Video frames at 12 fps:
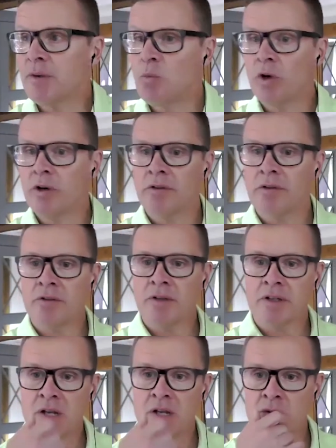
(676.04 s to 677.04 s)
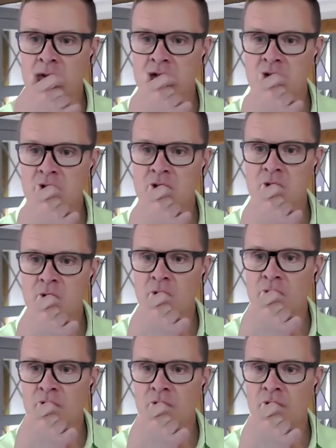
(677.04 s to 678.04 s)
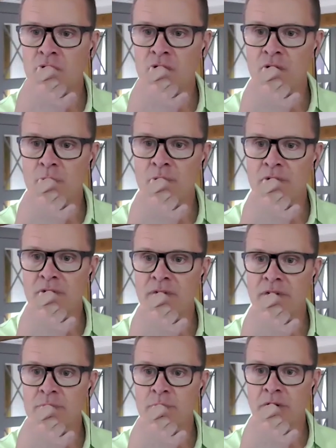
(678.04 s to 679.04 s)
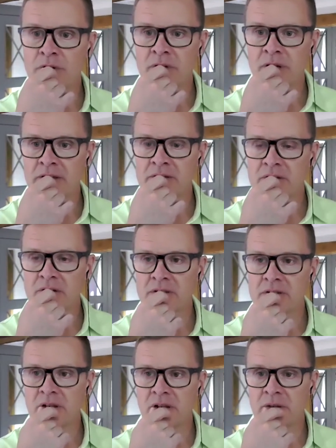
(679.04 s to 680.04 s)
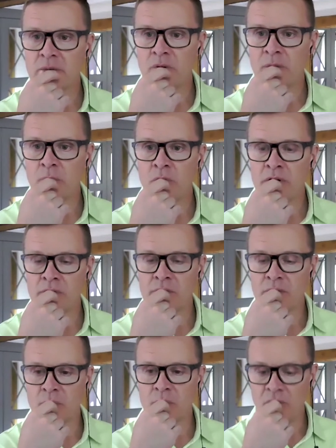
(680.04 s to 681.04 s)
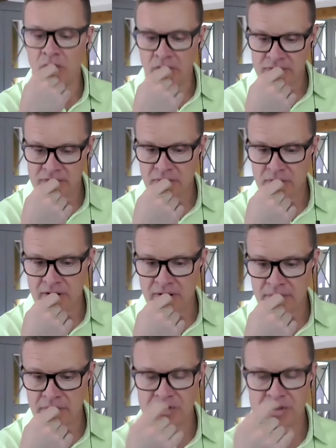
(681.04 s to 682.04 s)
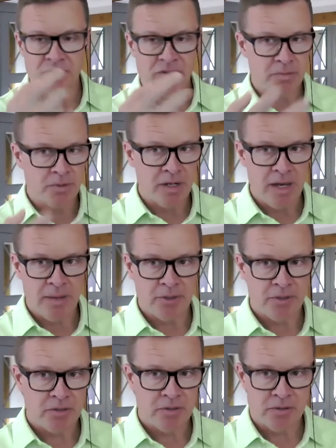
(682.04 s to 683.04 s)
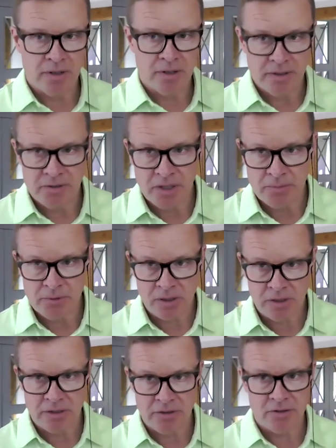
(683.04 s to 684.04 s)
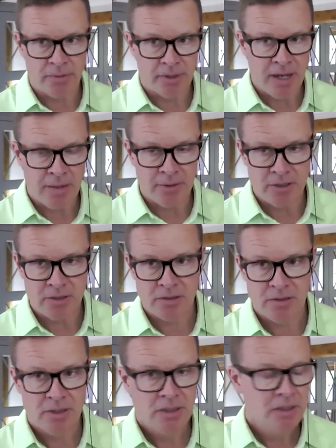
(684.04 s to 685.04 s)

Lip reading: think one of the things, and I was listening to a few of your previous podcasts, Chantel, and one of them was around the systems and habits, James Clear, Atomic Habits.